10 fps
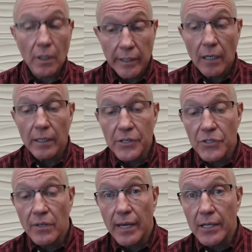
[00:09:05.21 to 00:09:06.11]
clearly
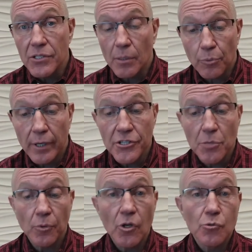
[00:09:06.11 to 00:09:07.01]
states the
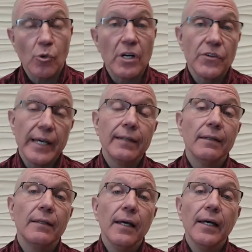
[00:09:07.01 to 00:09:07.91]
principles were
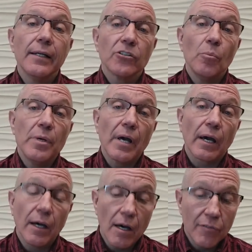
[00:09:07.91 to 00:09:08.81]
intended to be a
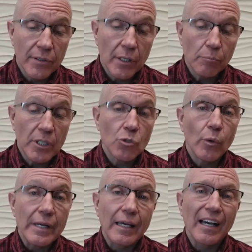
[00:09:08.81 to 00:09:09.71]
covenant
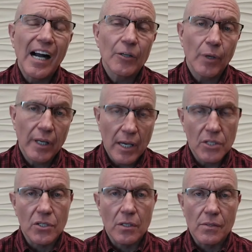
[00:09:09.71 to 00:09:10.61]
between
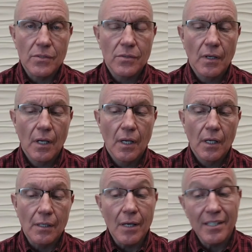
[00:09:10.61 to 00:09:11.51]
congregations,
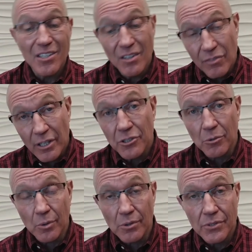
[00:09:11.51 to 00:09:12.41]
not
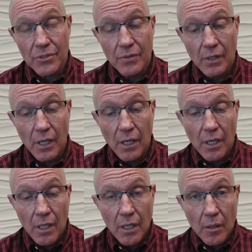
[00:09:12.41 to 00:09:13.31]
individuals,
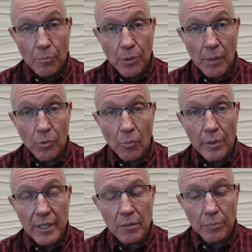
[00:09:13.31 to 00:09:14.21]
people
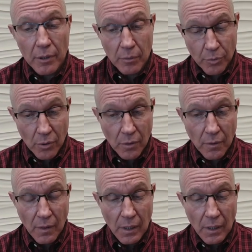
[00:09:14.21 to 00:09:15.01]
being people,